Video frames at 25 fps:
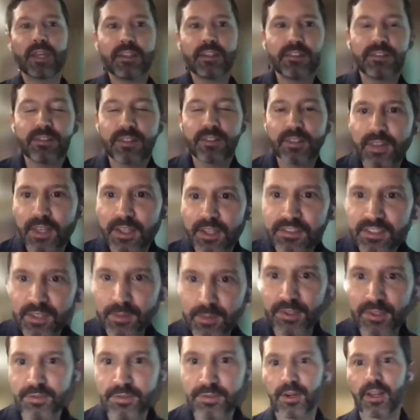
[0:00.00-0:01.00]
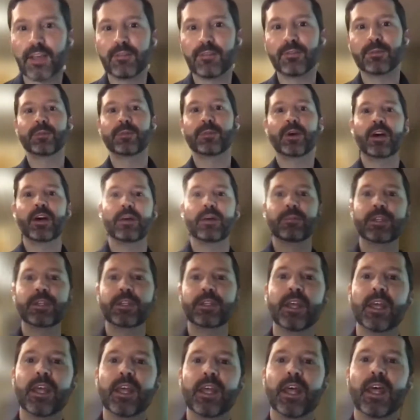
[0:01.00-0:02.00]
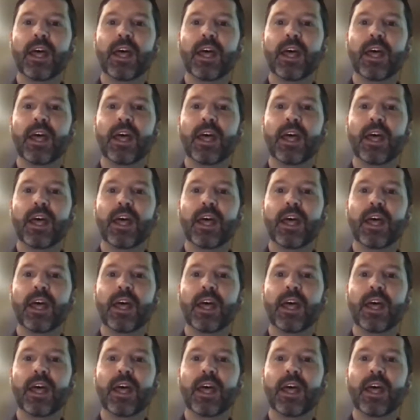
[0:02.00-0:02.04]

Thanks so much for having me, Mohammad.